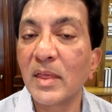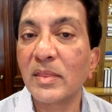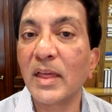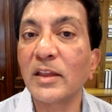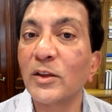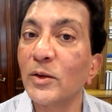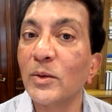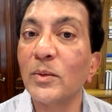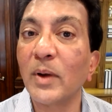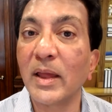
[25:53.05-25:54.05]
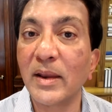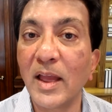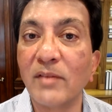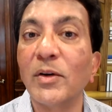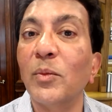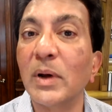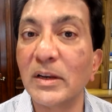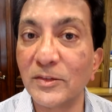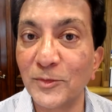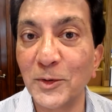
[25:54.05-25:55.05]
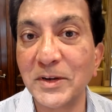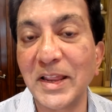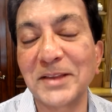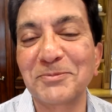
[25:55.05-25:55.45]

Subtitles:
Thank you and have a wonderful day.